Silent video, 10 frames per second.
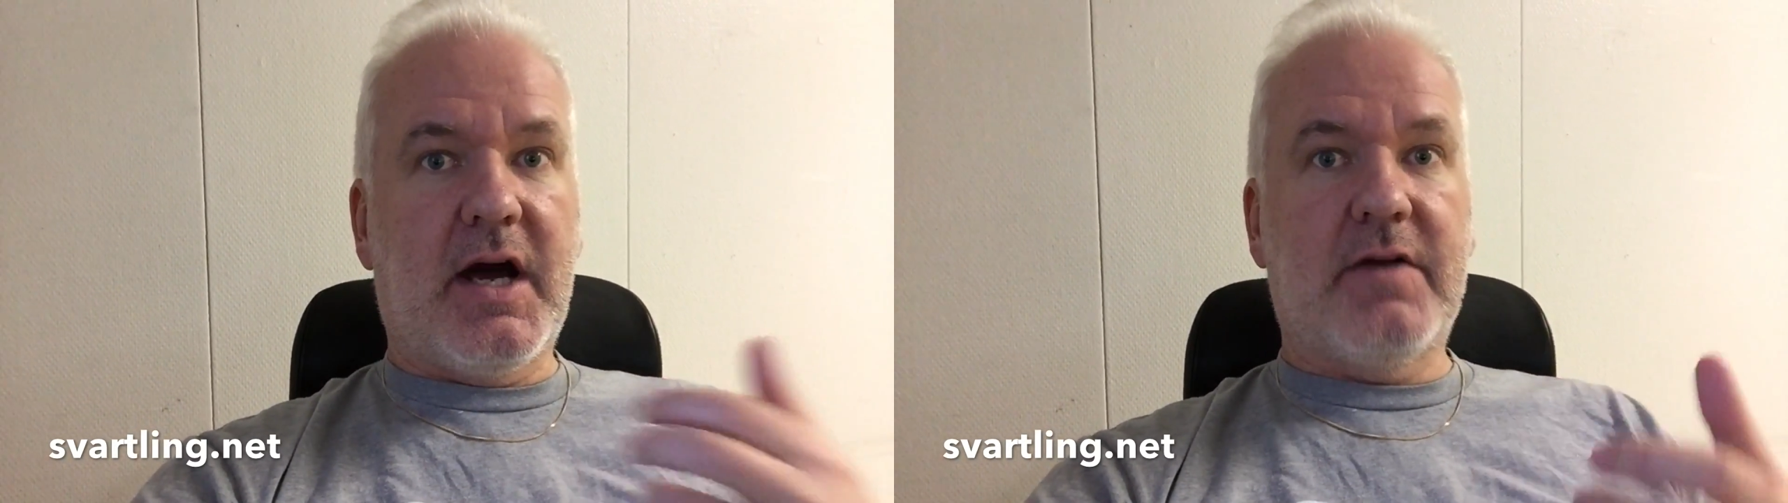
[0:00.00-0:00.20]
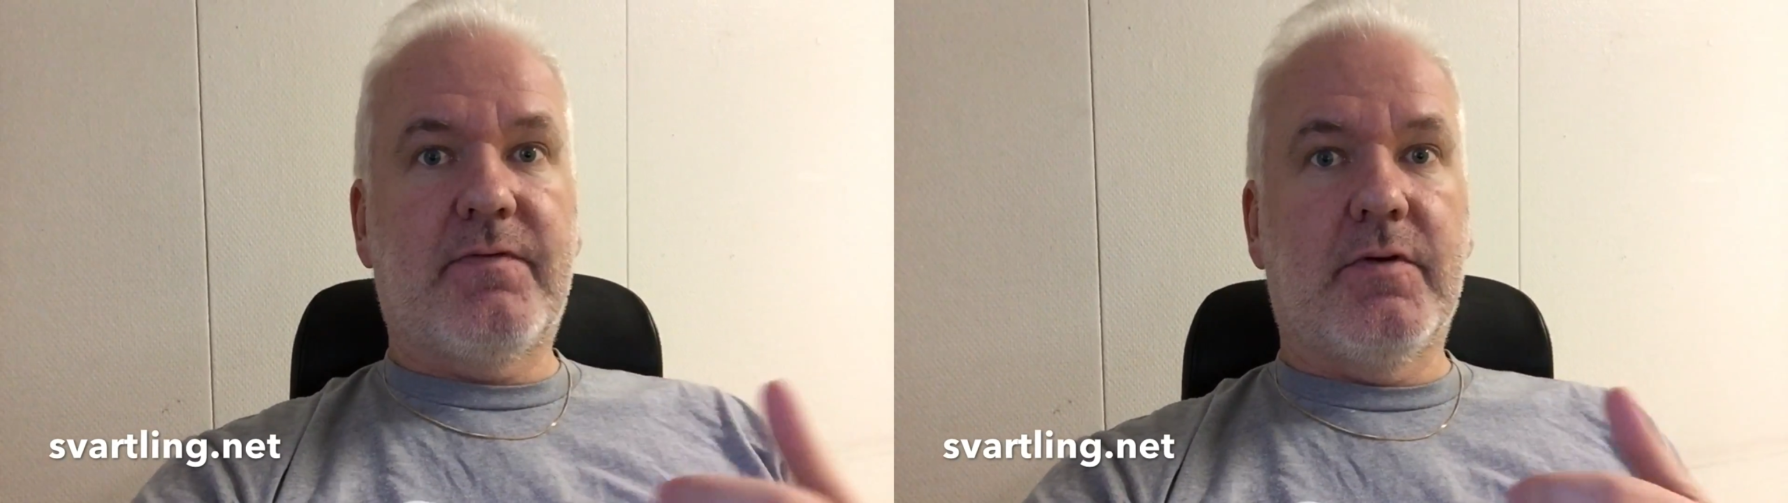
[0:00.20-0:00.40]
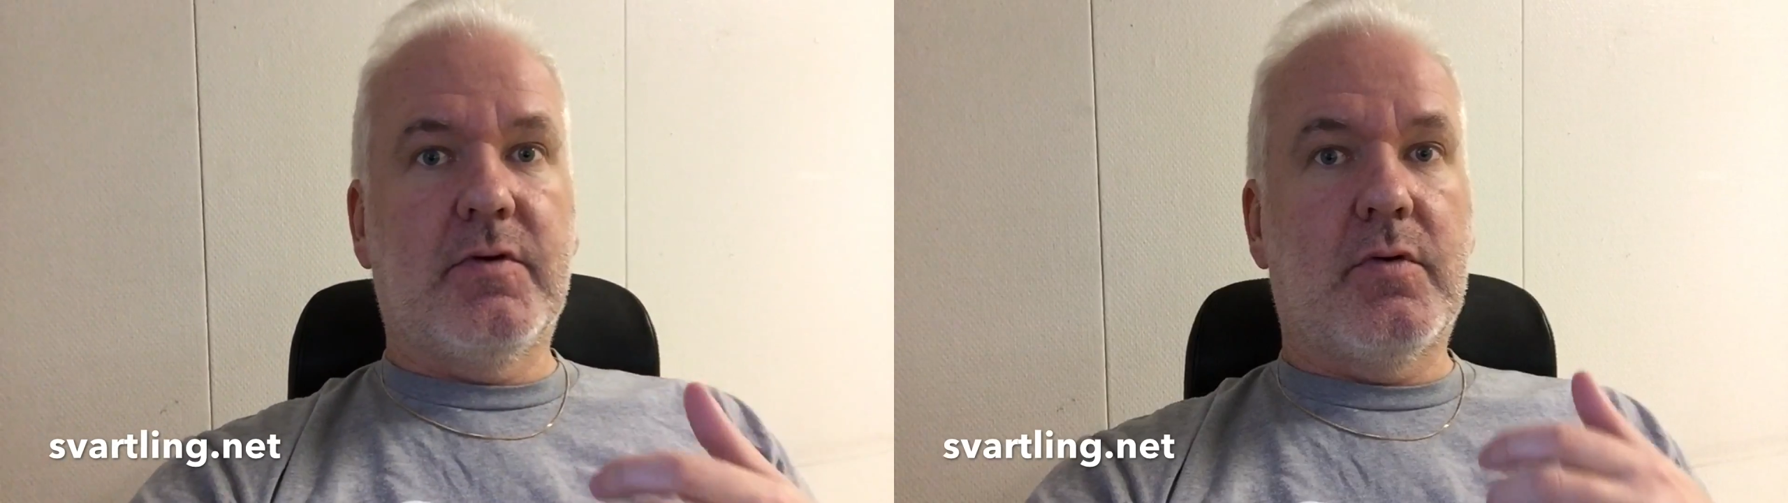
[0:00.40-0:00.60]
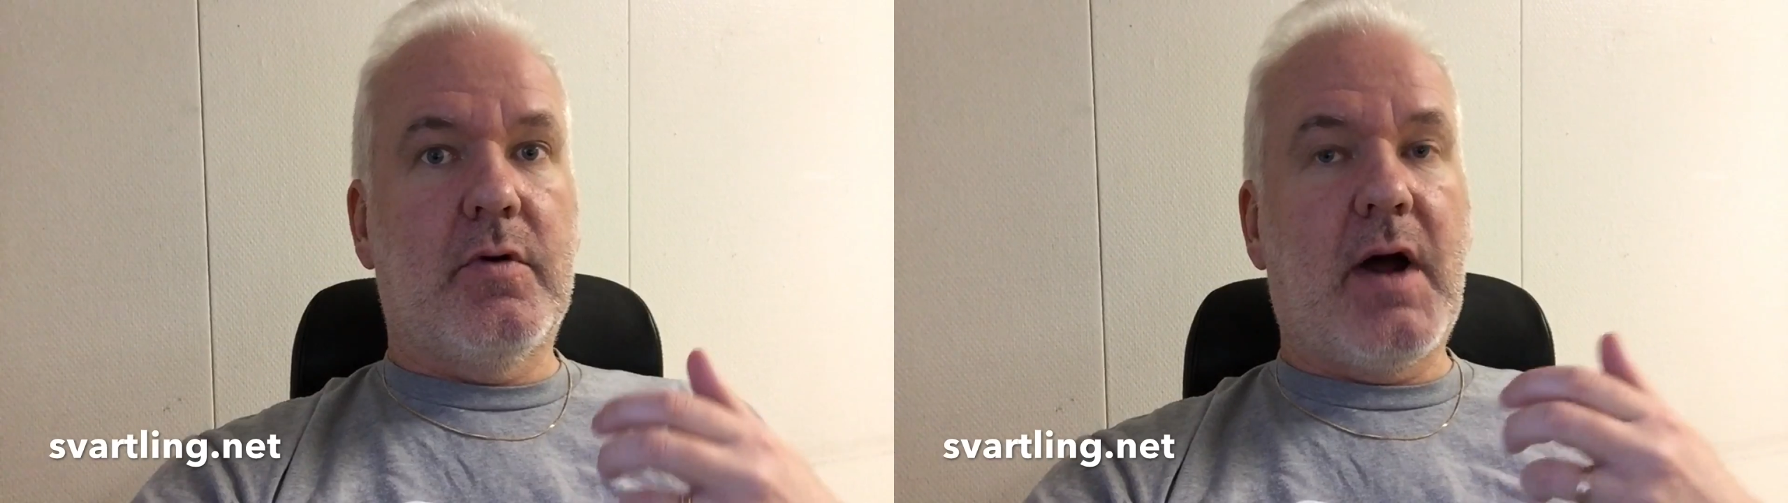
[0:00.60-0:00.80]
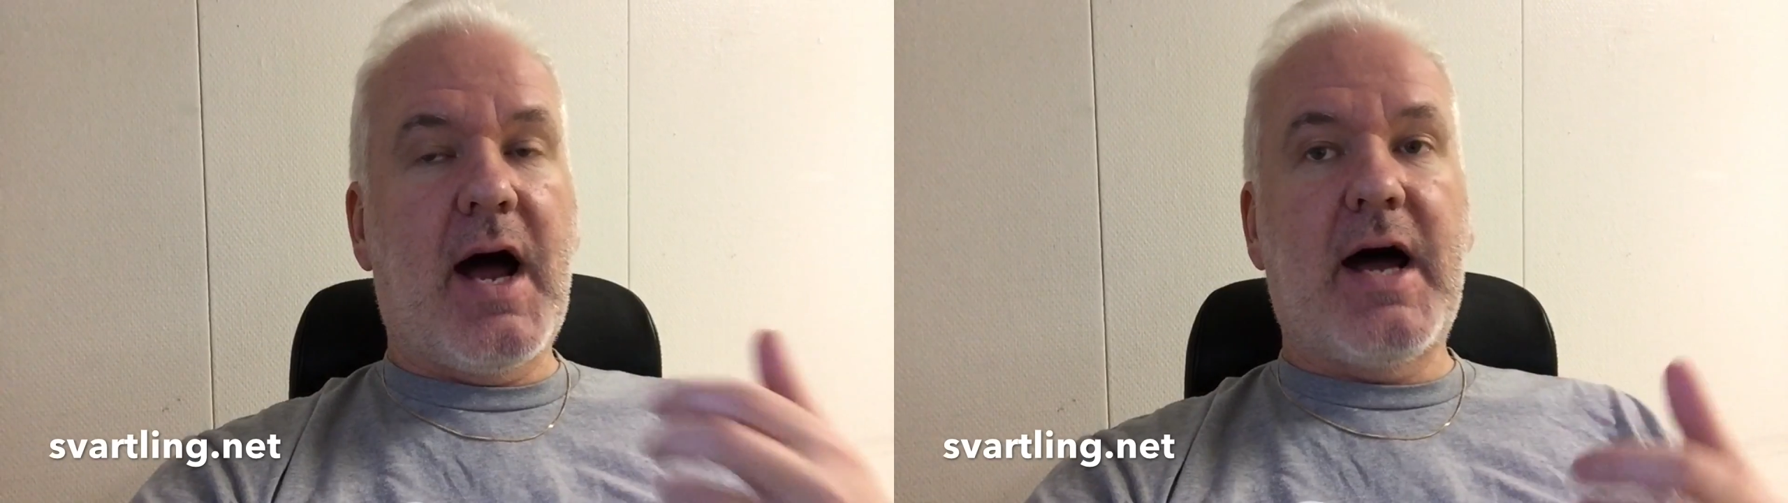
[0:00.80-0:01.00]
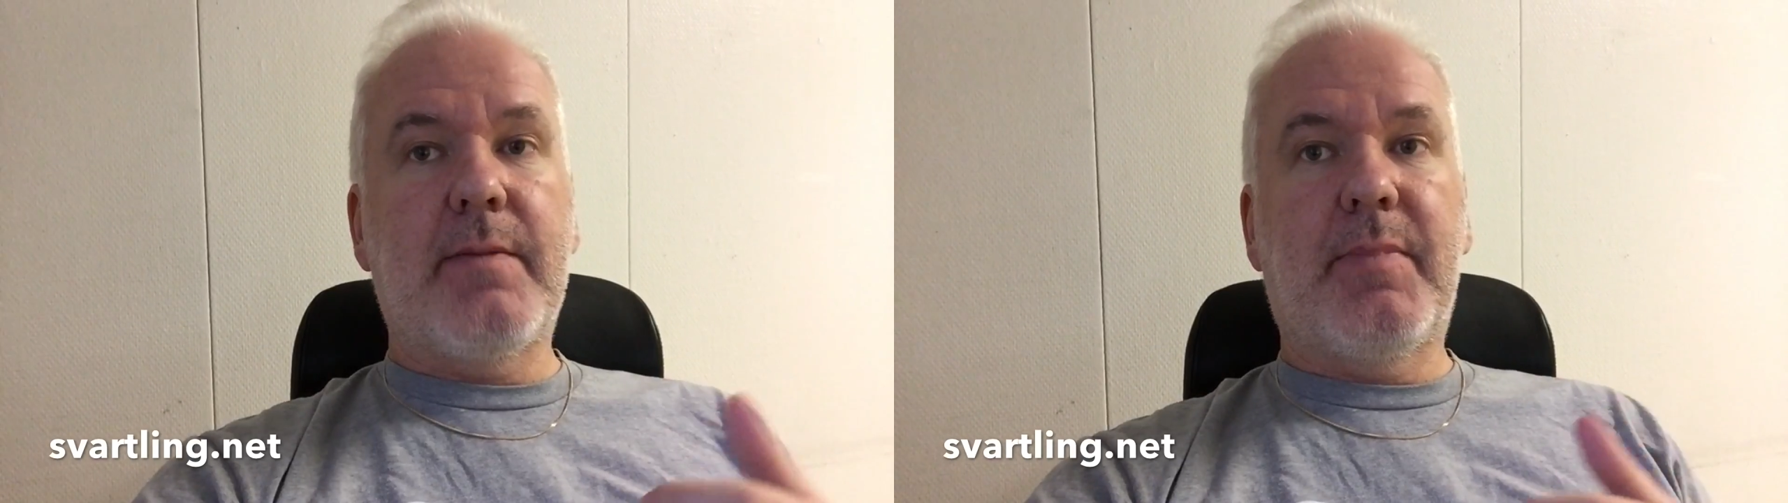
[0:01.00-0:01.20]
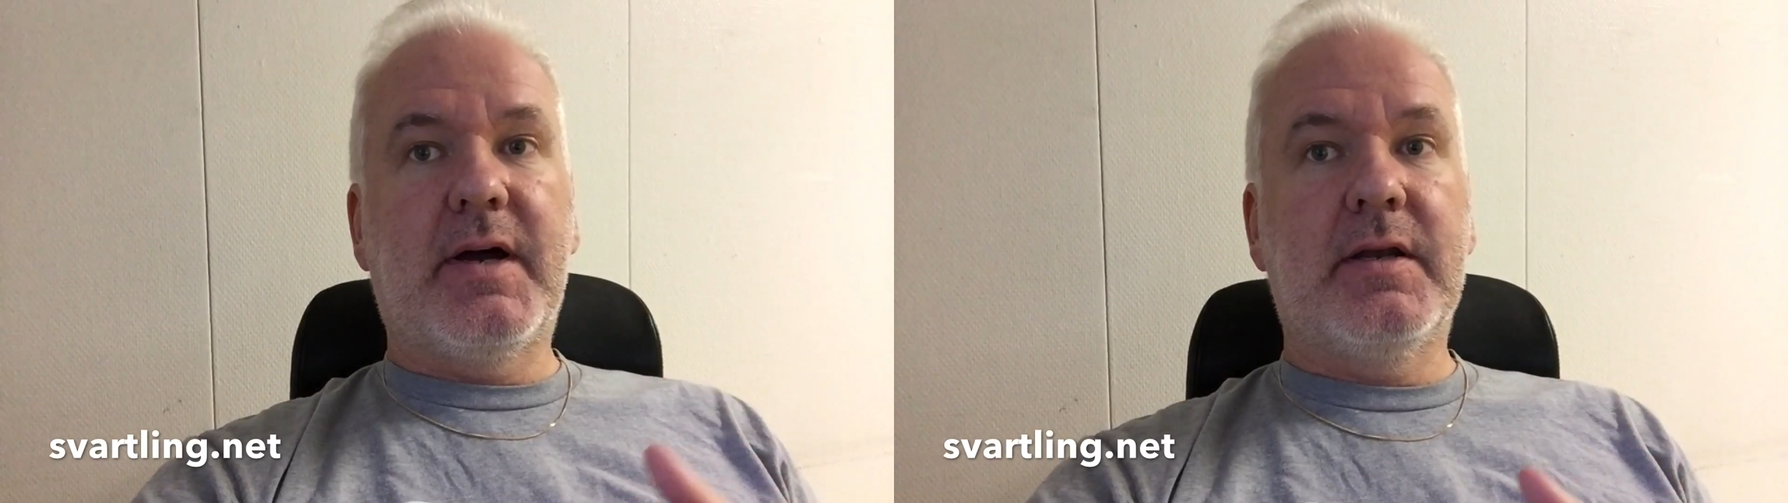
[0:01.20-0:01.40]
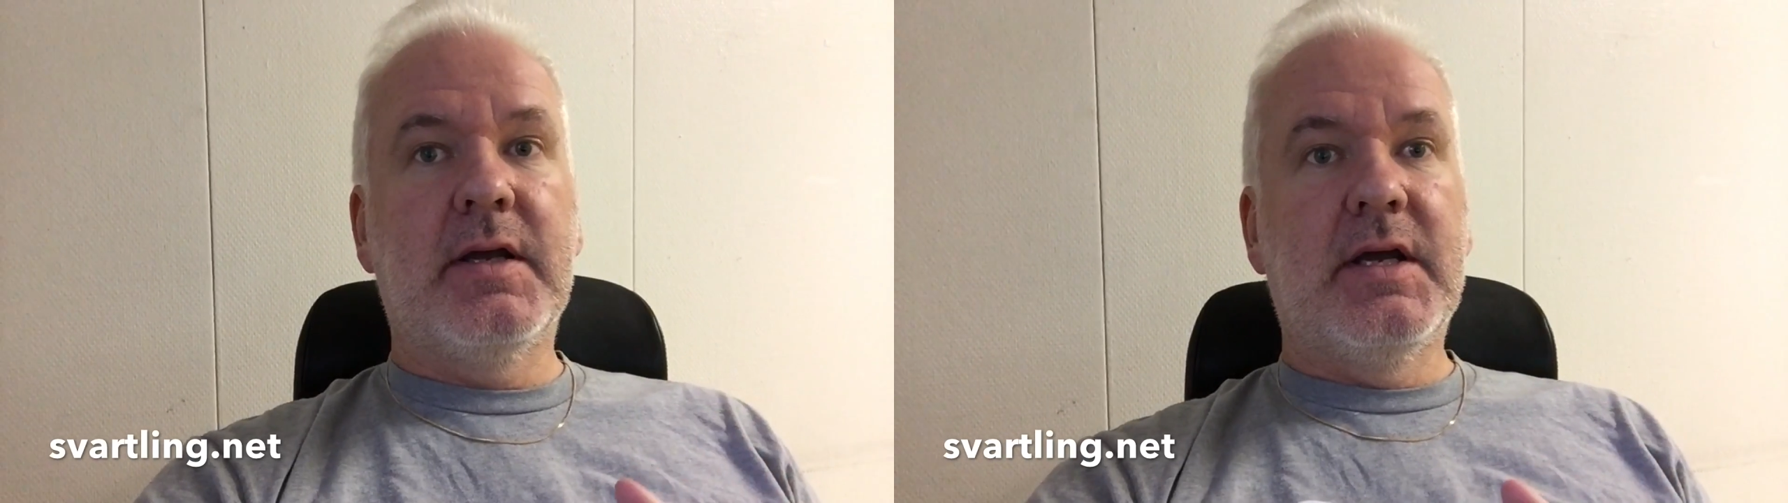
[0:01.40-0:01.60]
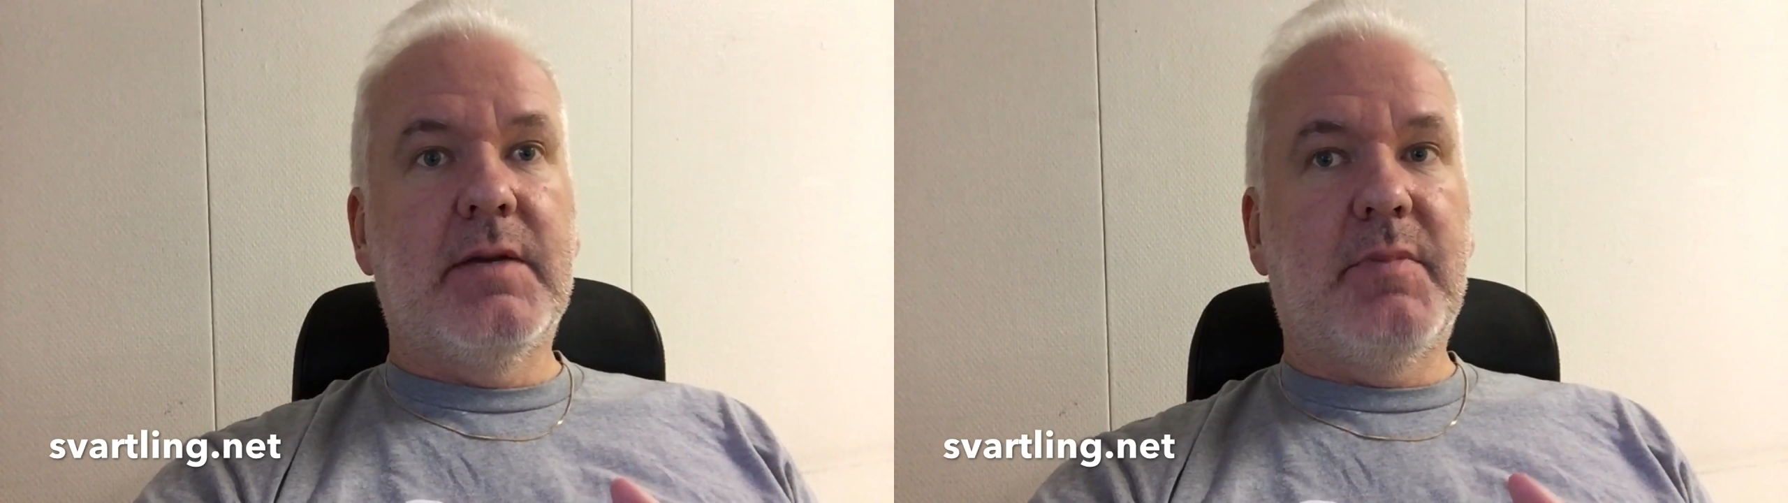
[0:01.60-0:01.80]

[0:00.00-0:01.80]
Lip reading: iPhone or iPad,